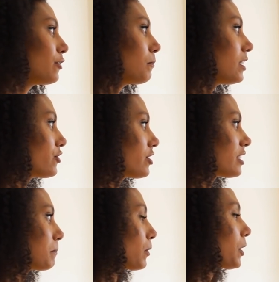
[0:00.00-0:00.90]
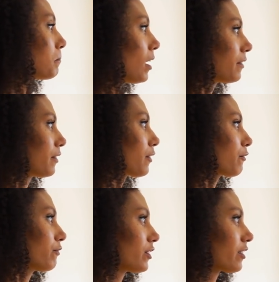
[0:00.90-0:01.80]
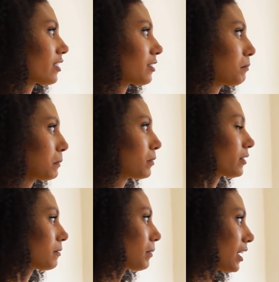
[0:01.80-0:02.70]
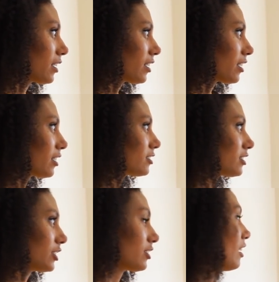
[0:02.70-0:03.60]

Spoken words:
much is it per month for the people that buy here to